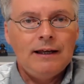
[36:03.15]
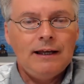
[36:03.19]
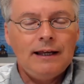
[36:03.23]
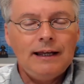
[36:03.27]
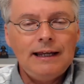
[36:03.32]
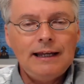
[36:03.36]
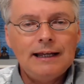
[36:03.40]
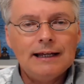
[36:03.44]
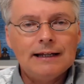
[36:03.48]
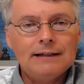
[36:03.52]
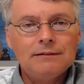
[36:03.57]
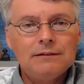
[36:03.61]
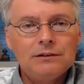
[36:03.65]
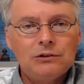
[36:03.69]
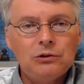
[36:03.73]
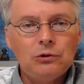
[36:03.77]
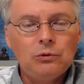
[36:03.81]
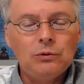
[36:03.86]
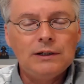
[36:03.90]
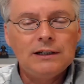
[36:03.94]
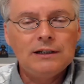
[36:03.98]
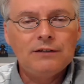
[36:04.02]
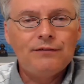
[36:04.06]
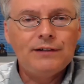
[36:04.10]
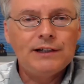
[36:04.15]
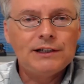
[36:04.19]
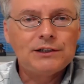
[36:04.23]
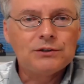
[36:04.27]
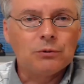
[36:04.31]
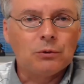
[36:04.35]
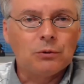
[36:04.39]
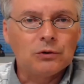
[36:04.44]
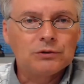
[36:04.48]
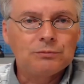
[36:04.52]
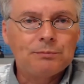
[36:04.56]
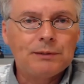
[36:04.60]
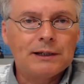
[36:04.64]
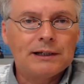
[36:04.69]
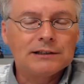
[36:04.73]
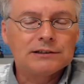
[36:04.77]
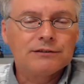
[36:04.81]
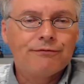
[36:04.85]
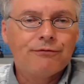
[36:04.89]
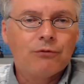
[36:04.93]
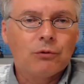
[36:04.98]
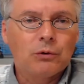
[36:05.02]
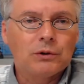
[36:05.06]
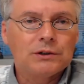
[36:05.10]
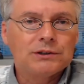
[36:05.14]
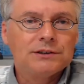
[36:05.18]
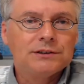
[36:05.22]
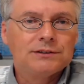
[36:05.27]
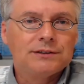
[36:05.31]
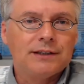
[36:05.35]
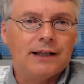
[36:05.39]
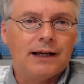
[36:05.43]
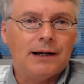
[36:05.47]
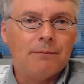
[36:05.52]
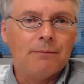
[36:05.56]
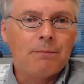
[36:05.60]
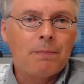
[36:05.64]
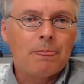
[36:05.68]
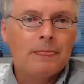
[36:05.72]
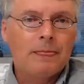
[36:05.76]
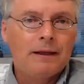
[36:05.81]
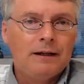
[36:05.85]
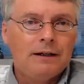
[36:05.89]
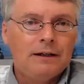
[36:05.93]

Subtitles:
and to individuals because it forces them